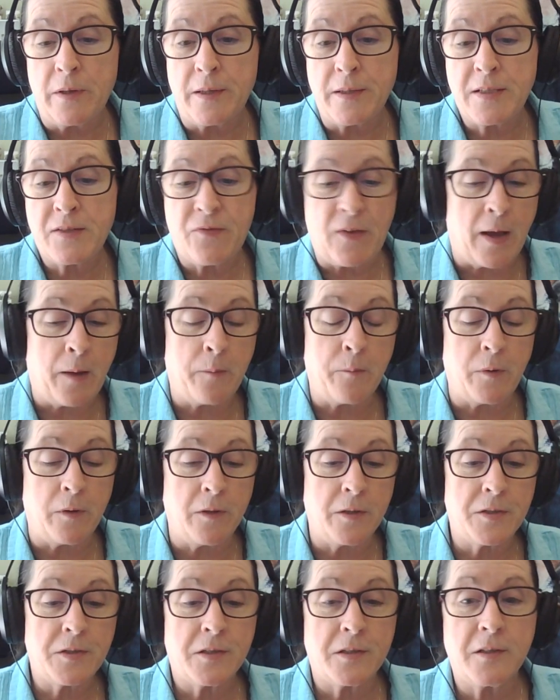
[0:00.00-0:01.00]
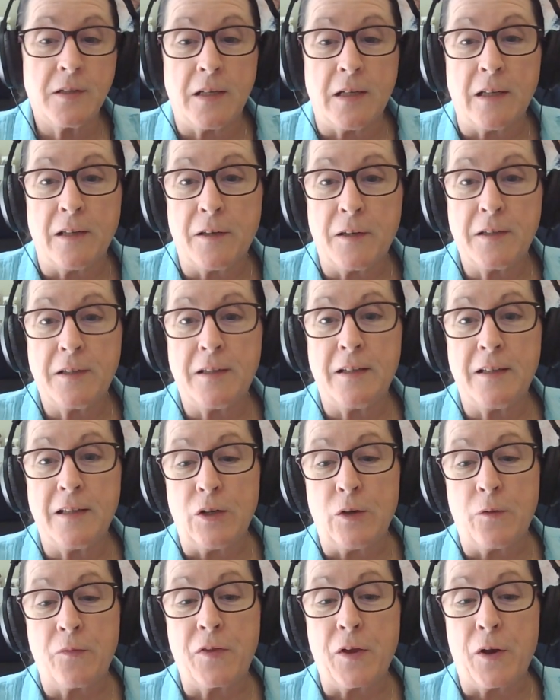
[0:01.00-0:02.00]
and it's fabulous. And
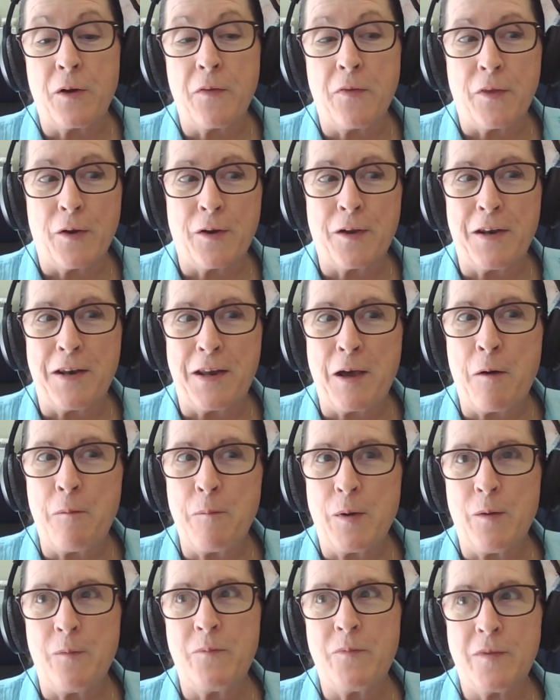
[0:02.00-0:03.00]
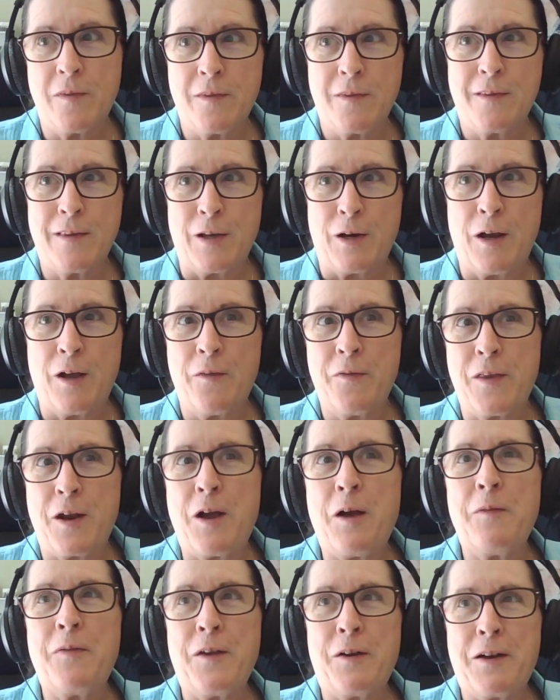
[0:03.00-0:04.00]
they're going to help me. They're
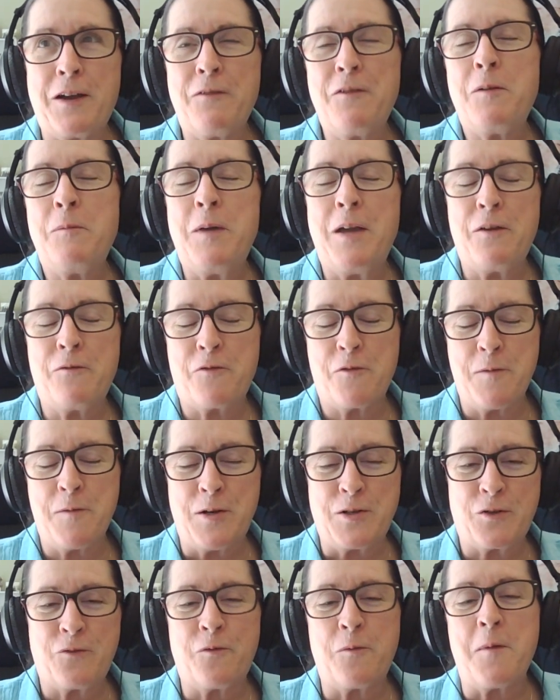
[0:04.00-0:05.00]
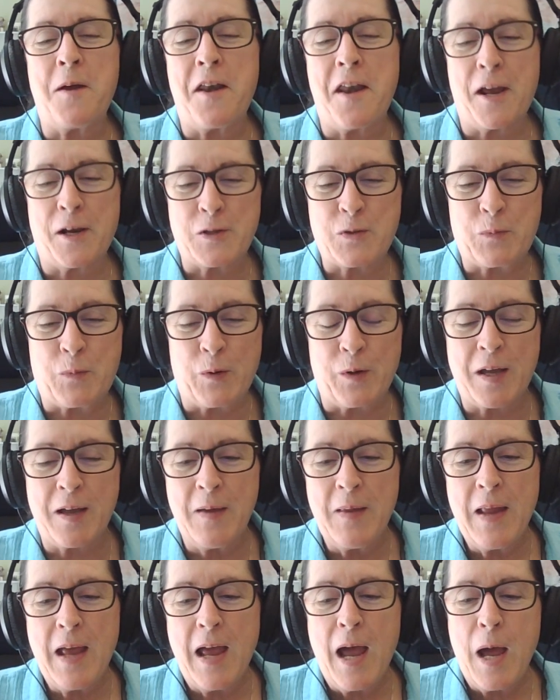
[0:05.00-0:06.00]
giving me information for my next book.
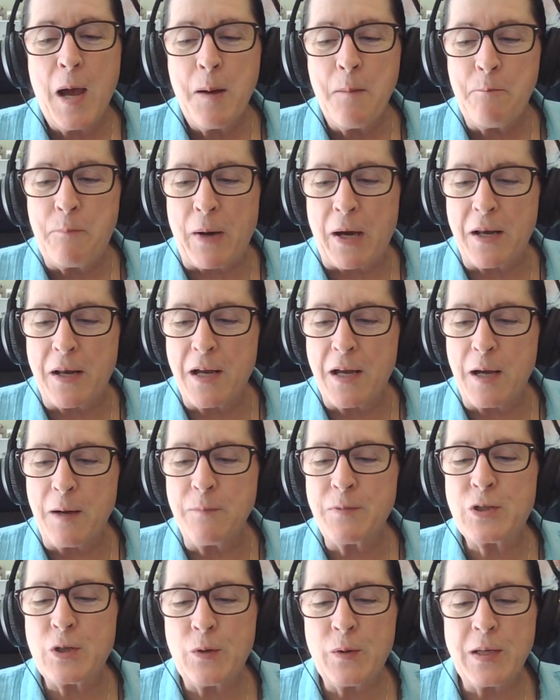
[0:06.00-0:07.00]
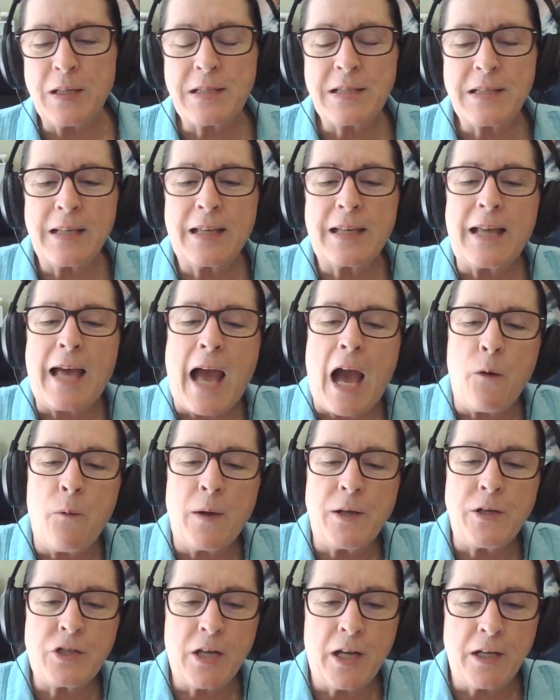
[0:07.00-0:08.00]
But so it's like how
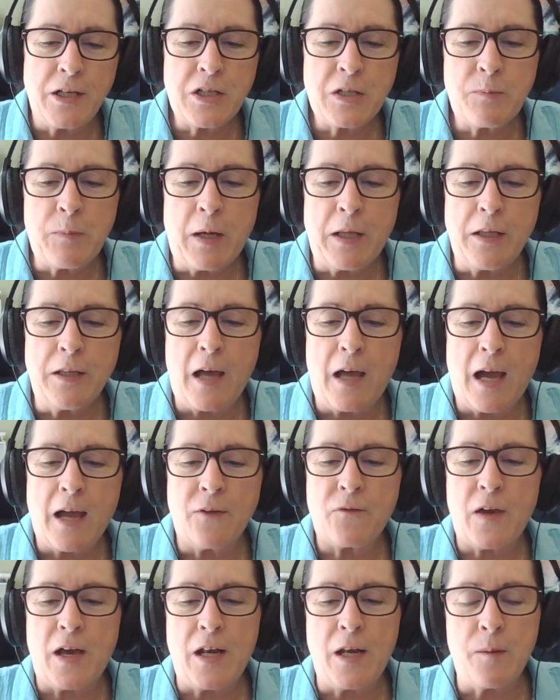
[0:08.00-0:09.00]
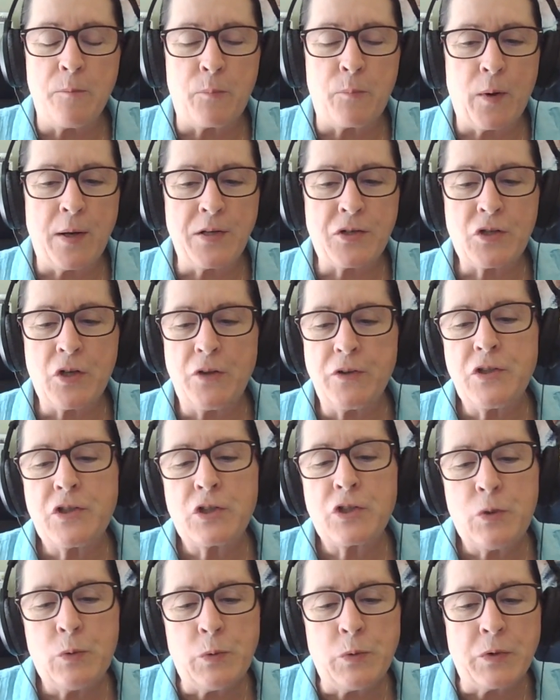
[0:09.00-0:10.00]
I changed my life and embraced all these
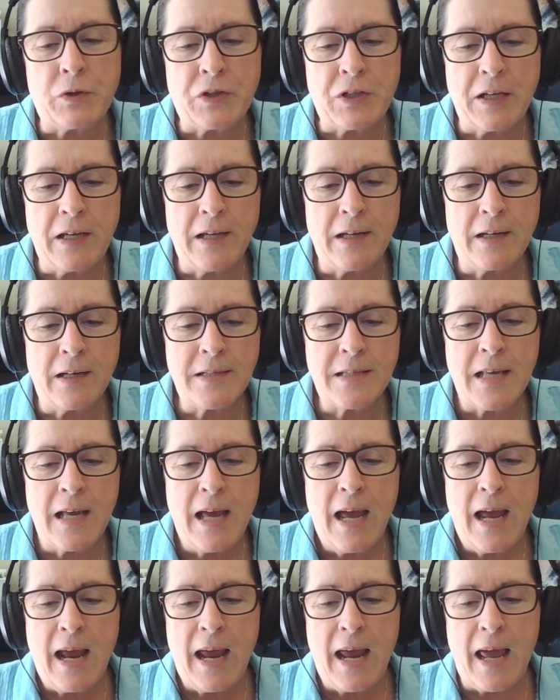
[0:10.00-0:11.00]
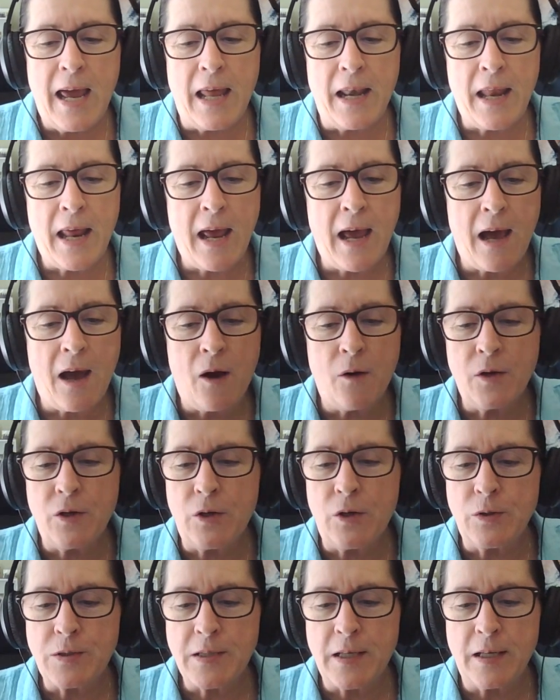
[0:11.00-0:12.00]
cool things, and how
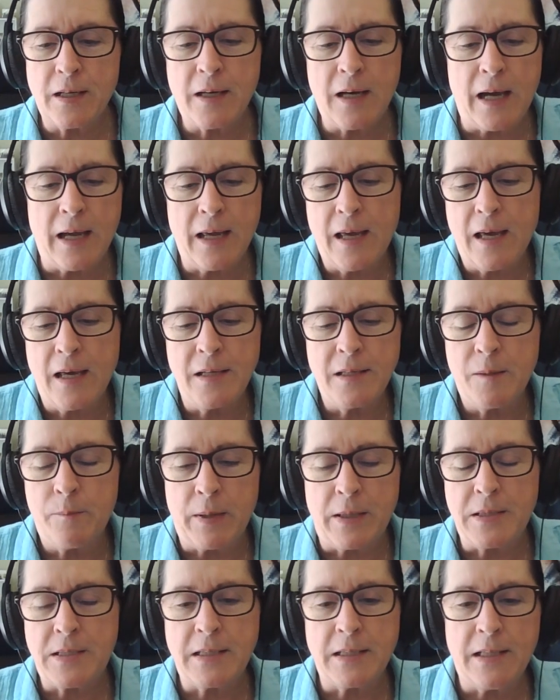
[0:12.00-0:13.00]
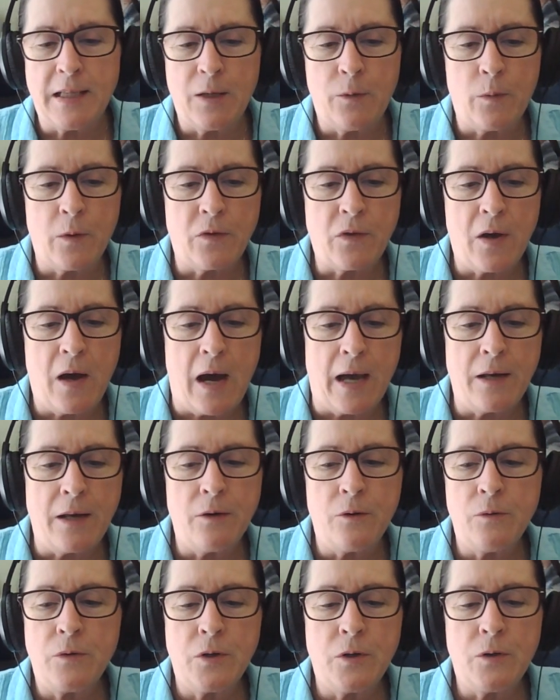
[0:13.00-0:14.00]
it's like I ended basically with, I
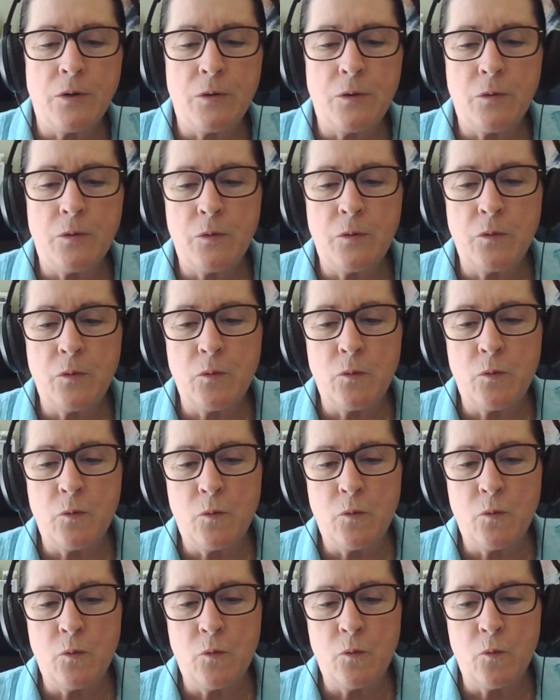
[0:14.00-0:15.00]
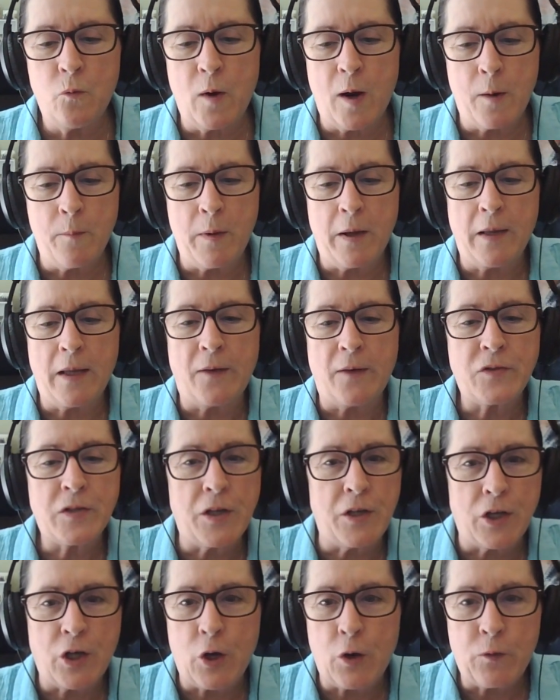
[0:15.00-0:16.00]
don't know where my life's
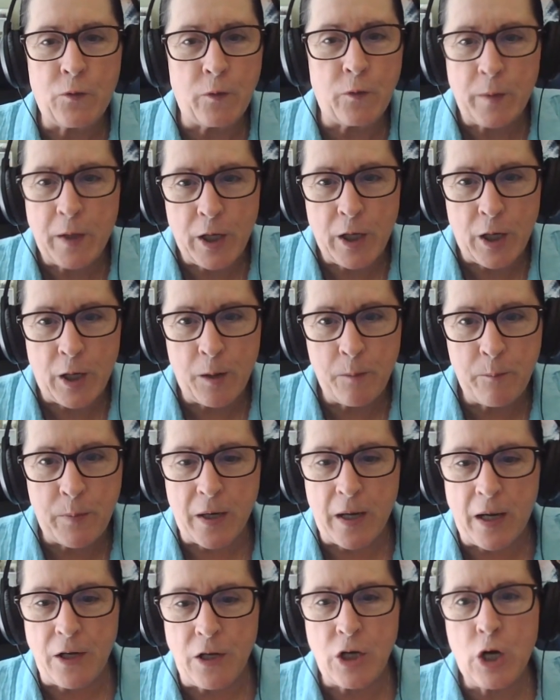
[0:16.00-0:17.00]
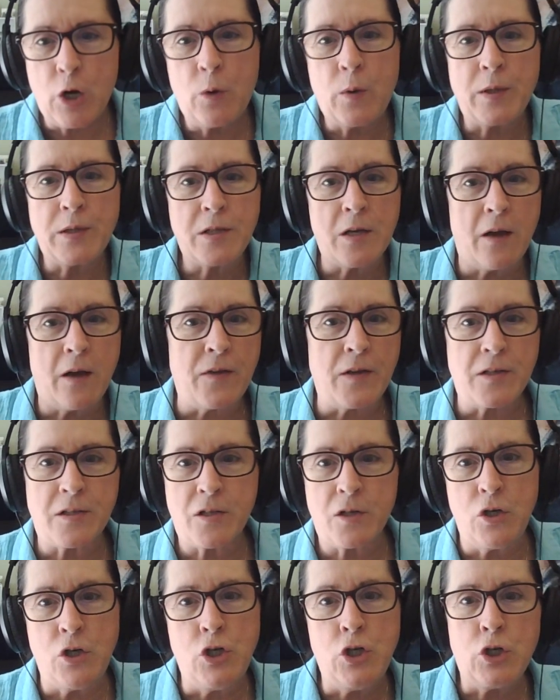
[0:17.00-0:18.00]
going to go from here, but I know it's on this
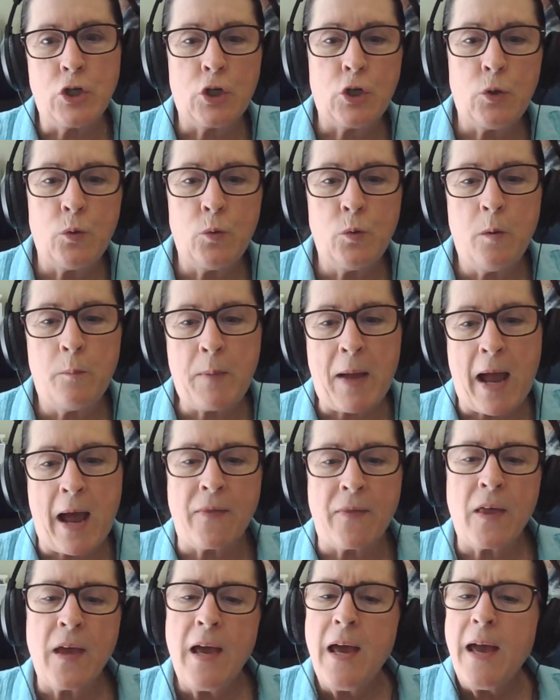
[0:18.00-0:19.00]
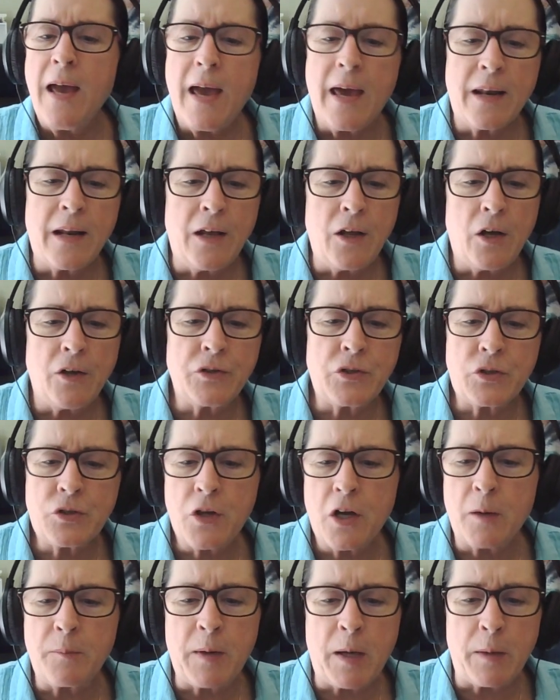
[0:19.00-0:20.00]
cool path. And I also
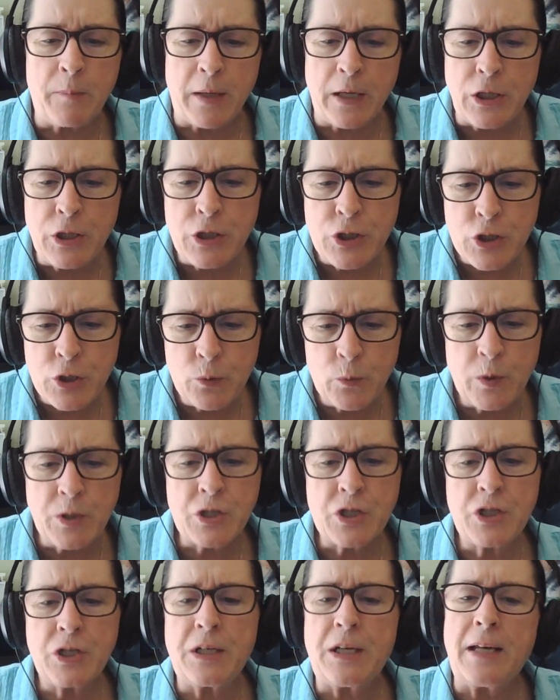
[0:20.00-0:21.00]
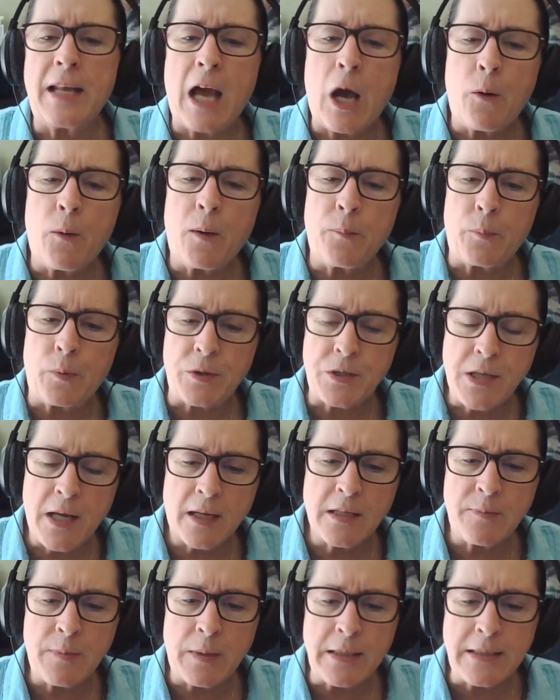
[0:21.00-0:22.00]
talk about my intuition and how I
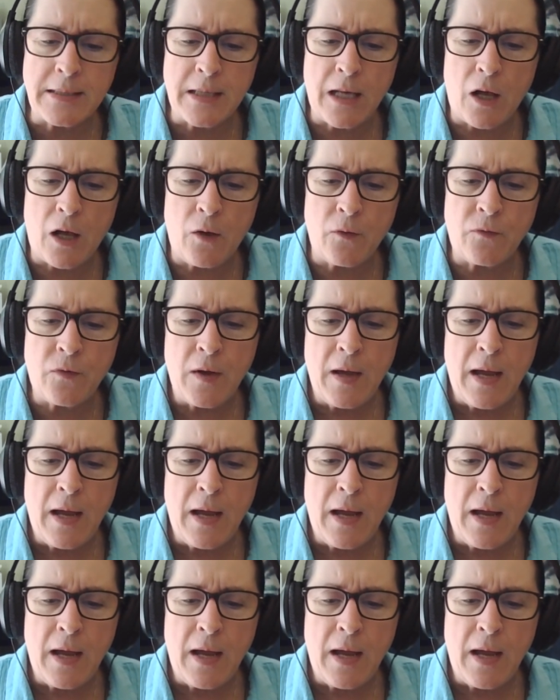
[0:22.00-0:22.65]
protect myself,